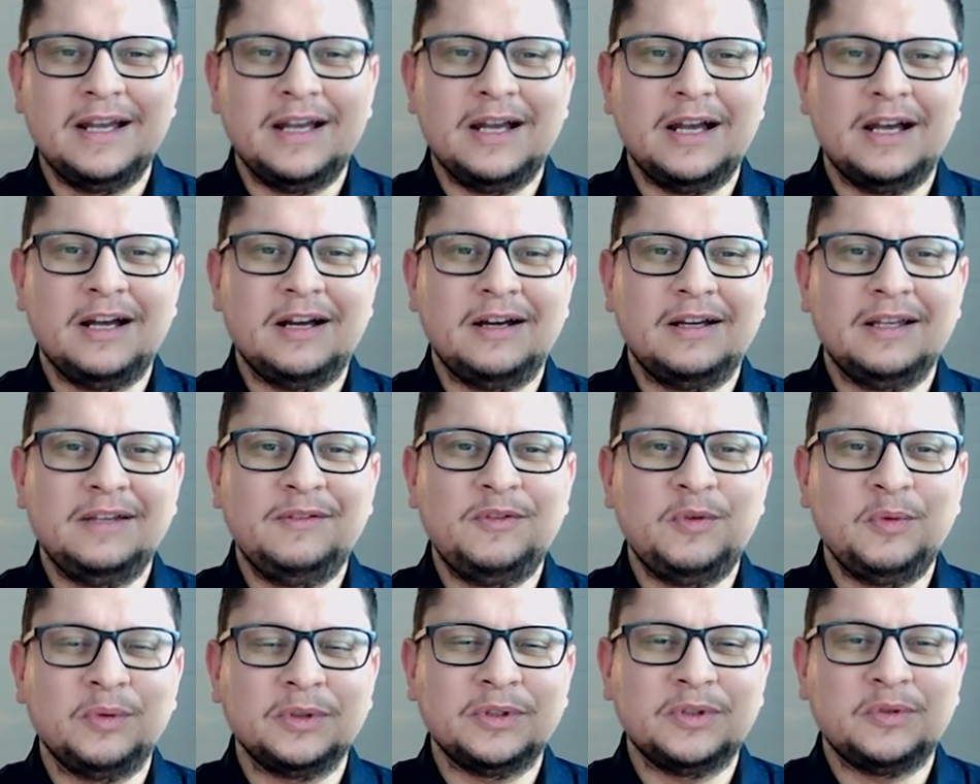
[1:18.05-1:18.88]

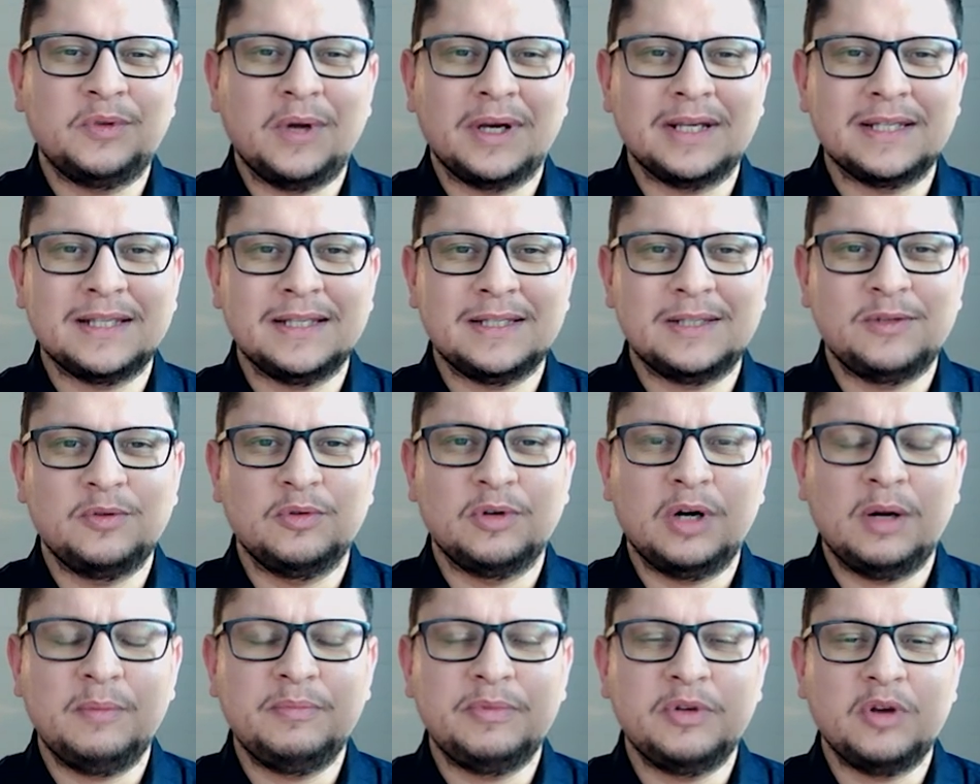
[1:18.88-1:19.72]
If you wanted to access
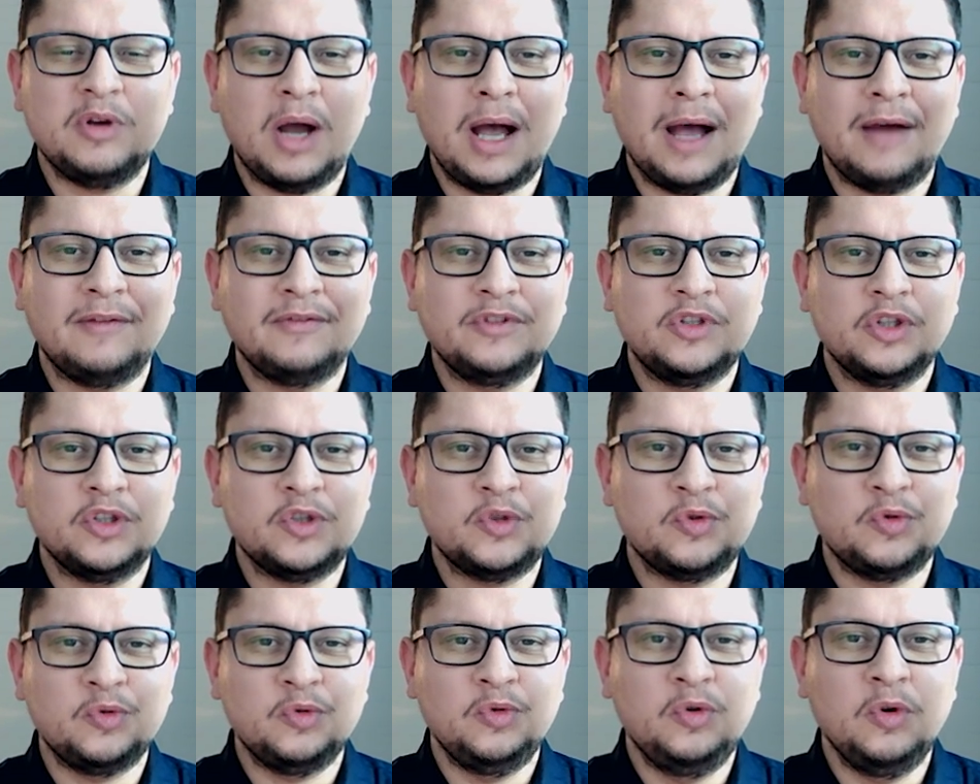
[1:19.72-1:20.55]
Europe, you have
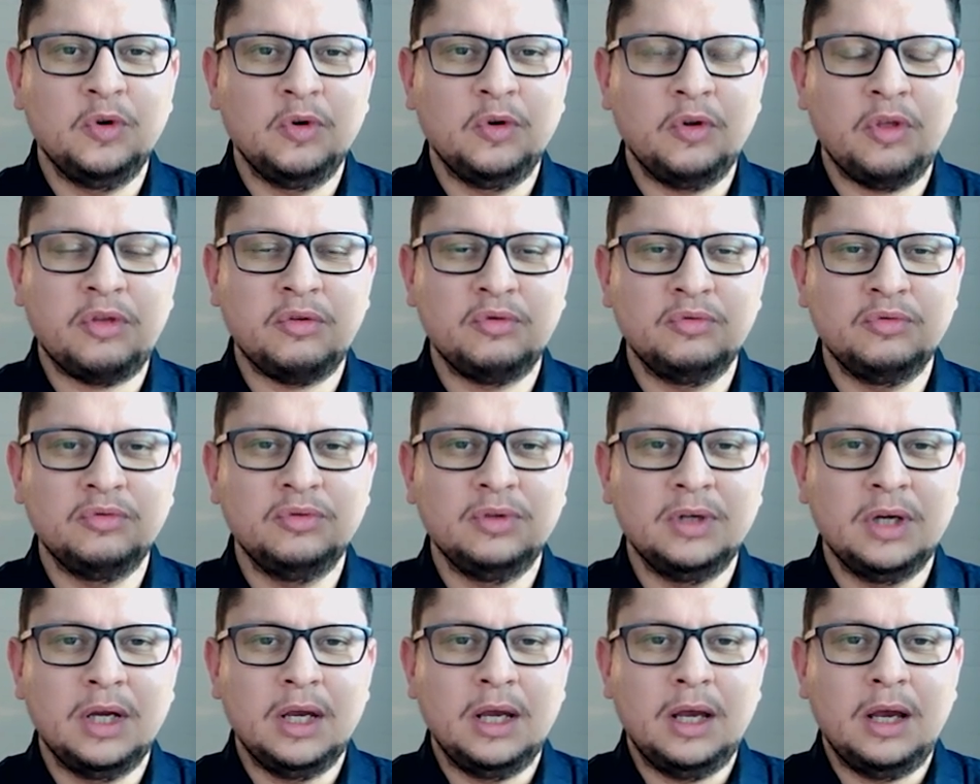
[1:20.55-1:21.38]
just to go through
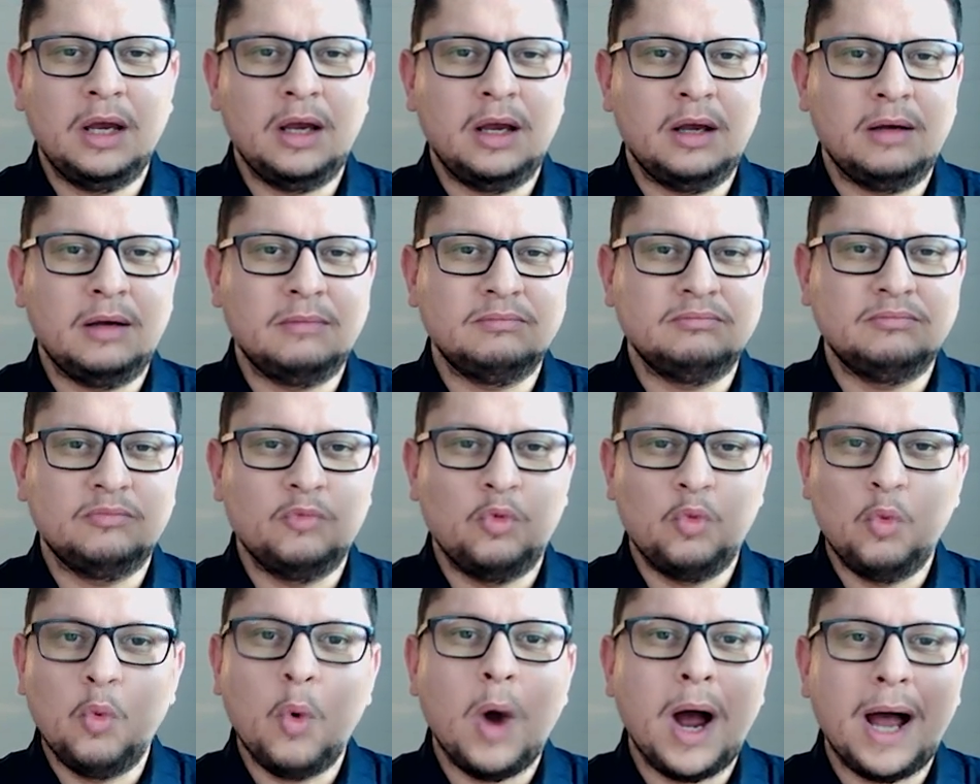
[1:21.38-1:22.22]

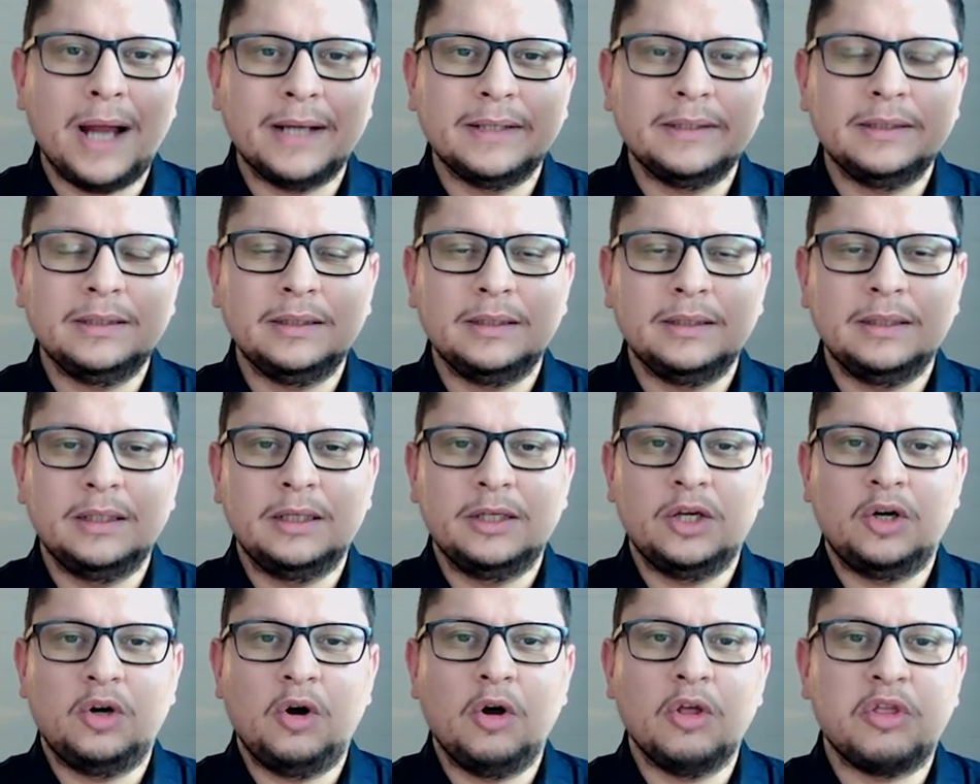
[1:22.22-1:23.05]
one
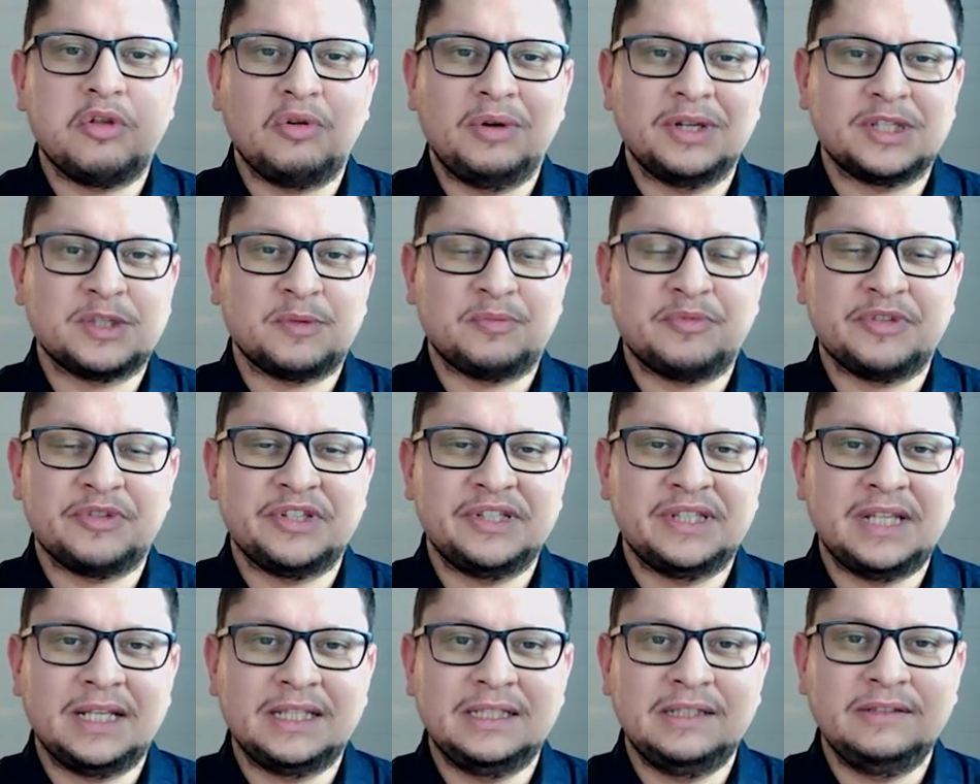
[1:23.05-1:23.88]
authorized
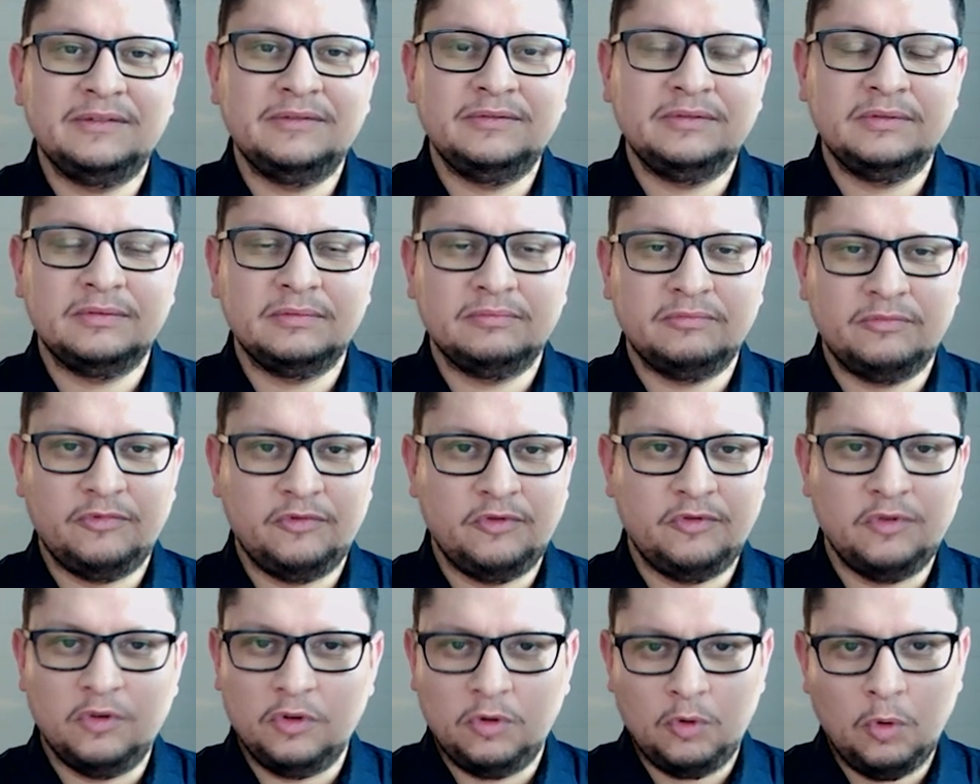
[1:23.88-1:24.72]
representative
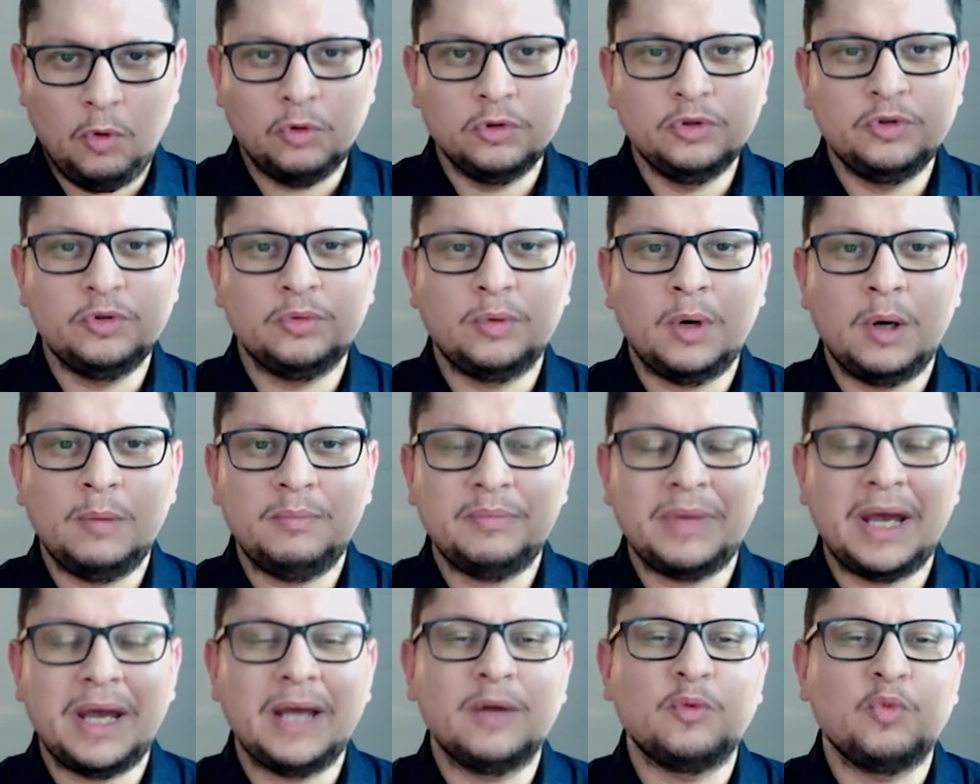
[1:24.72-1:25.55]
for the whole
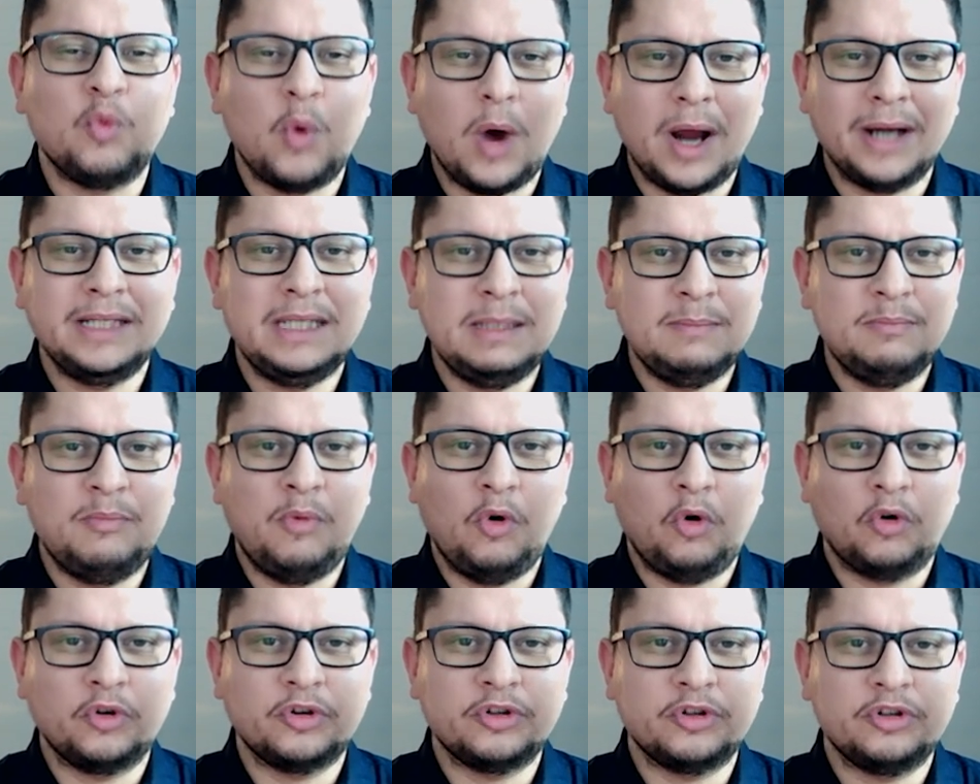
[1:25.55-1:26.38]
Europe and one
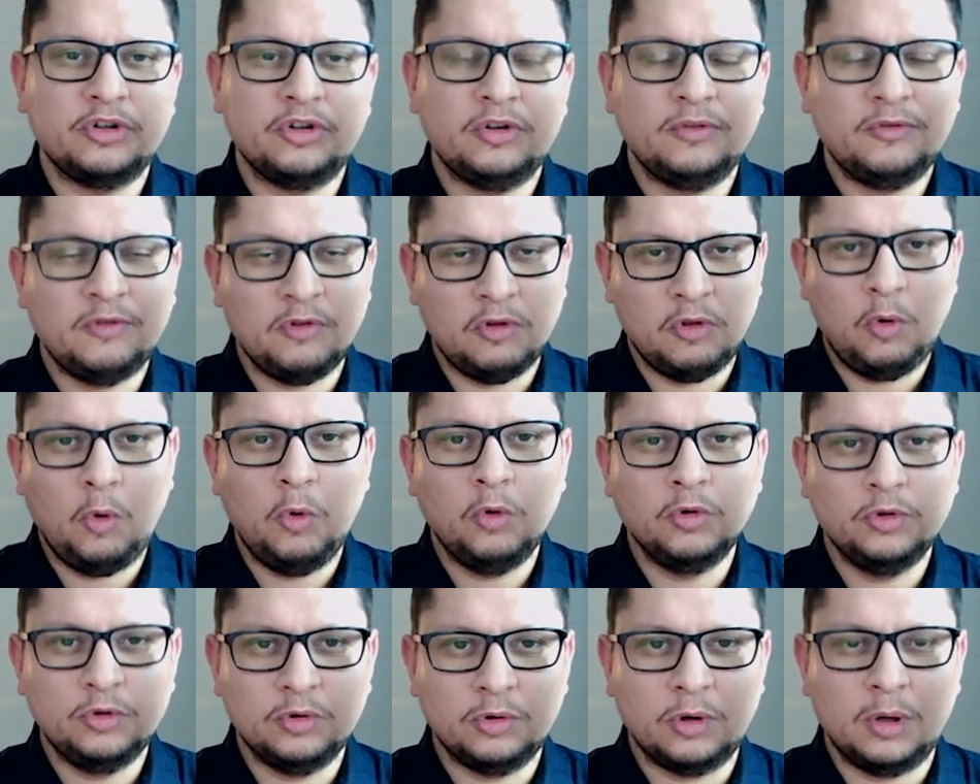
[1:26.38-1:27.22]
importer for the
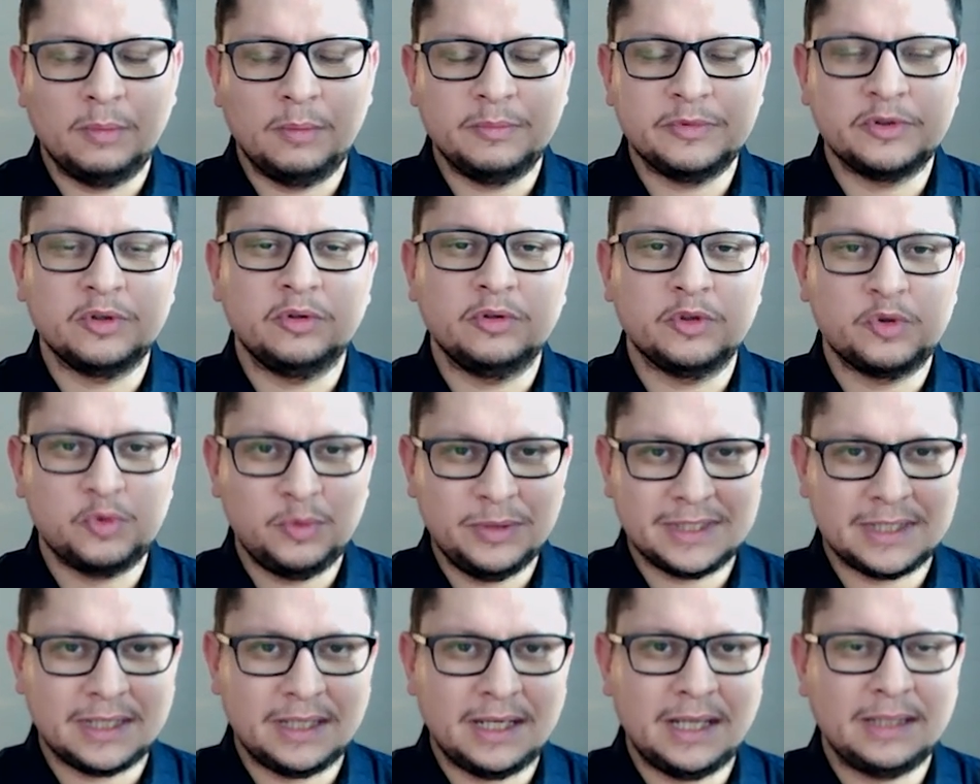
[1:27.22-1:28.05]
whole Europe. So
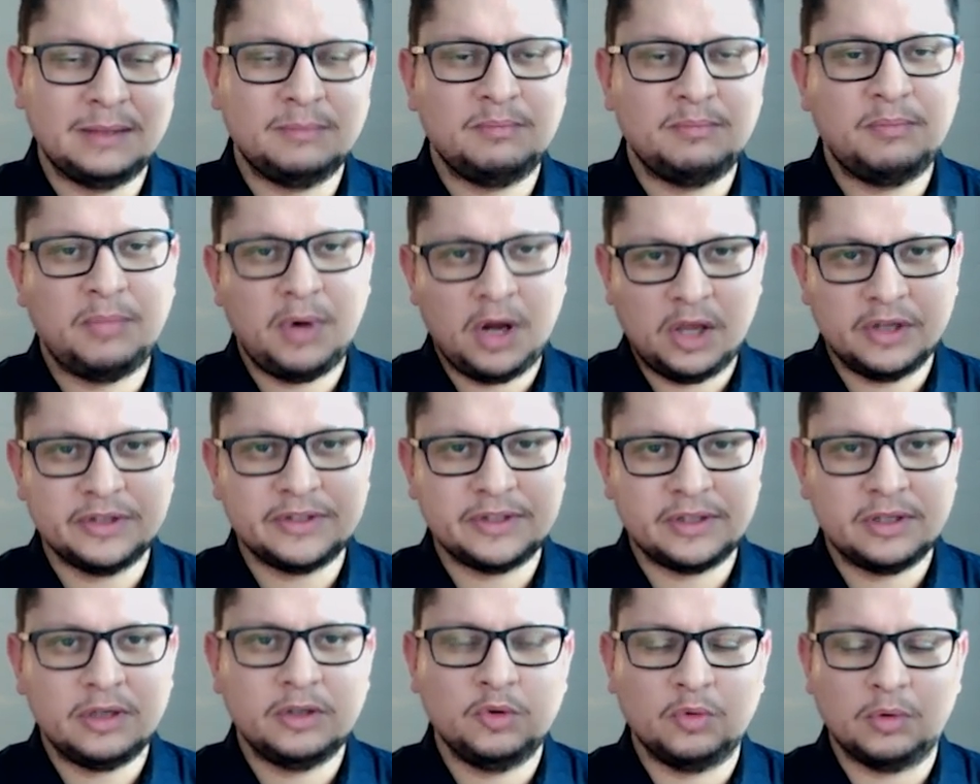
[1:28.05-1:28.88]
Switzerland
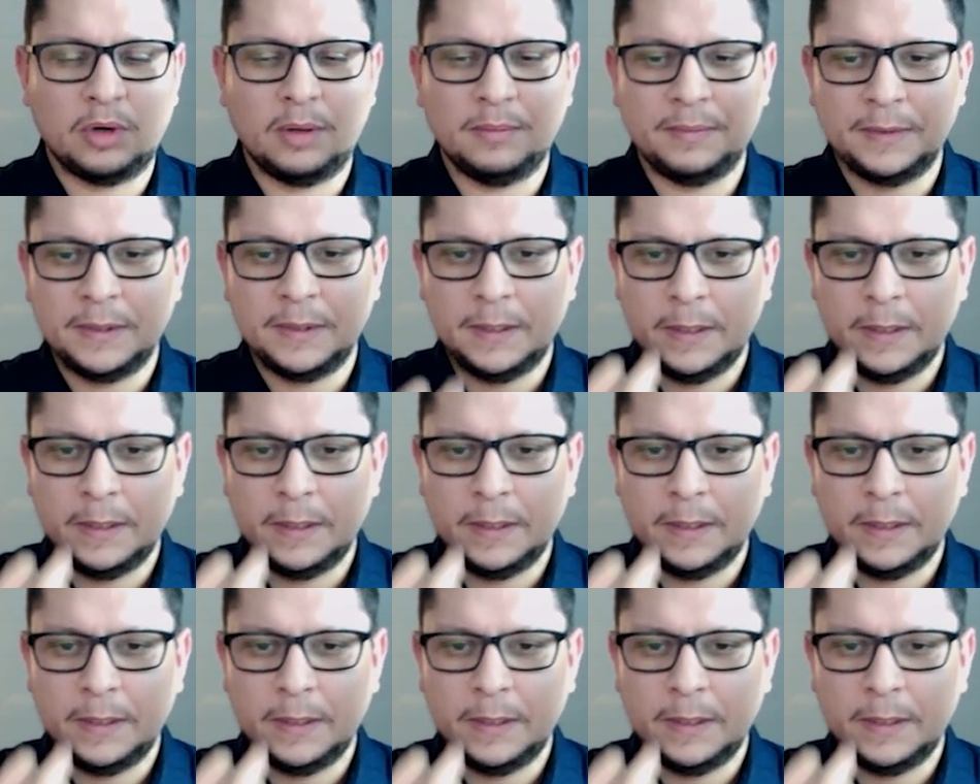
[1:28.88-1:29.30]
plus Europe.